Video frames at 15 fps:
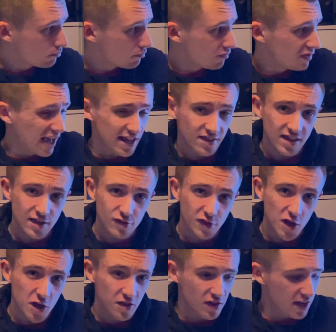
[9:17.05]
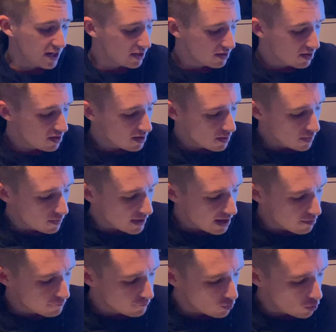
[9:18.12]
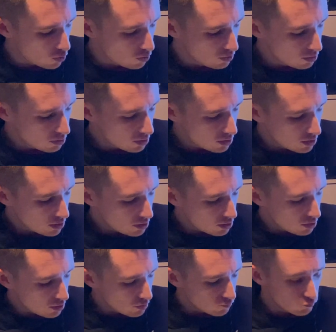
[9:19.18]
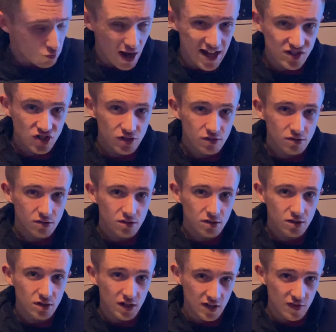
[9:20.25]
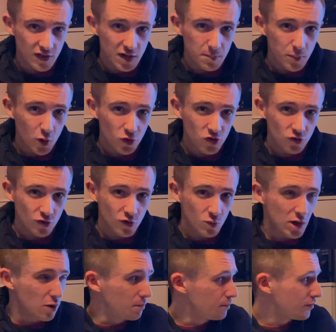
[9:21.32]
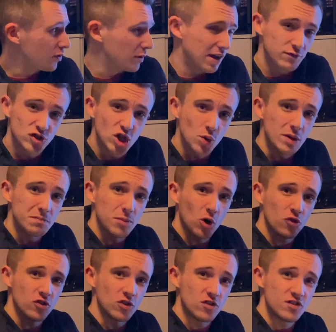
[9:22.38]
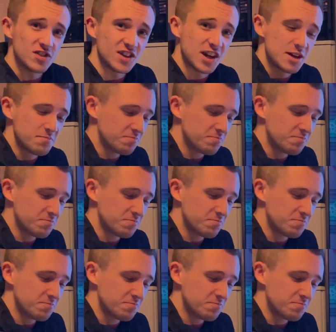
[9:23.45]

That says 13. Therefore, red is the imposter as well. So we have 2 imposters today.